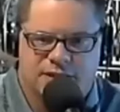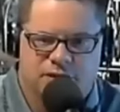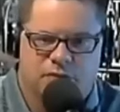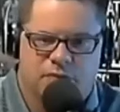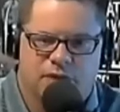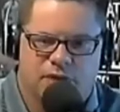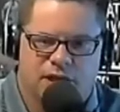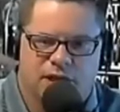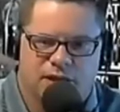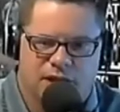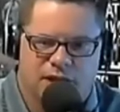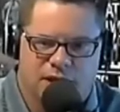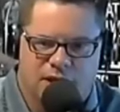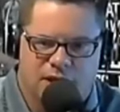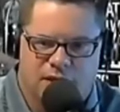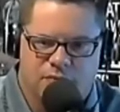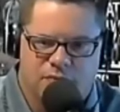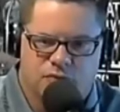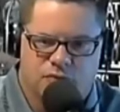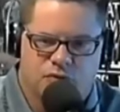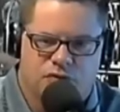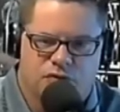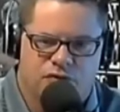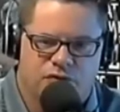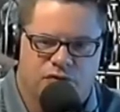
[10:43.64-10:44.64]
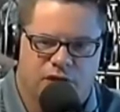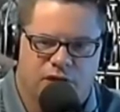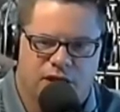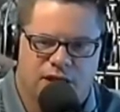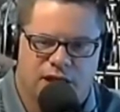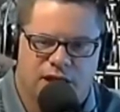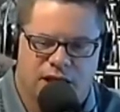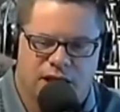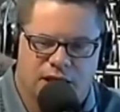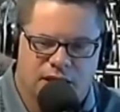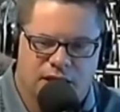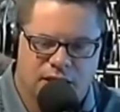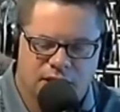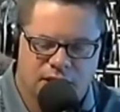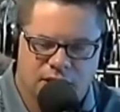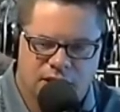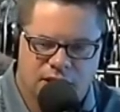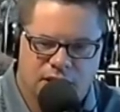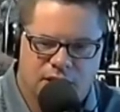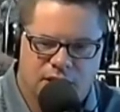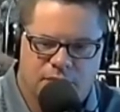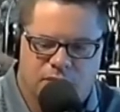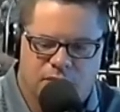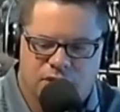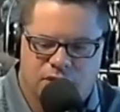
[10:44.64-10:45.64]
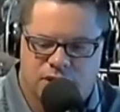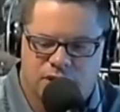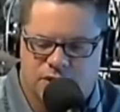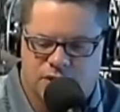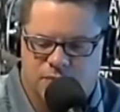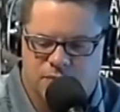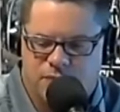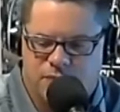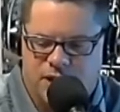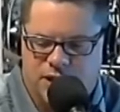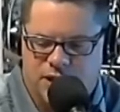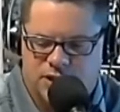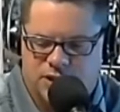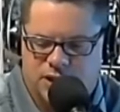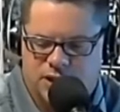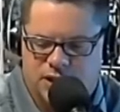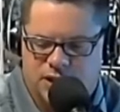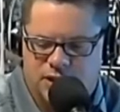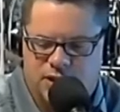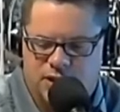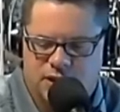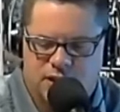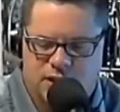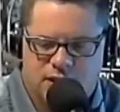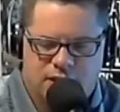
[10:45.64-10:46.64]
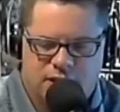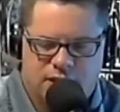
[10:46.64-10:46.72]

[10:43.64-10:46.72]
a little bit. That comes with funding, participation,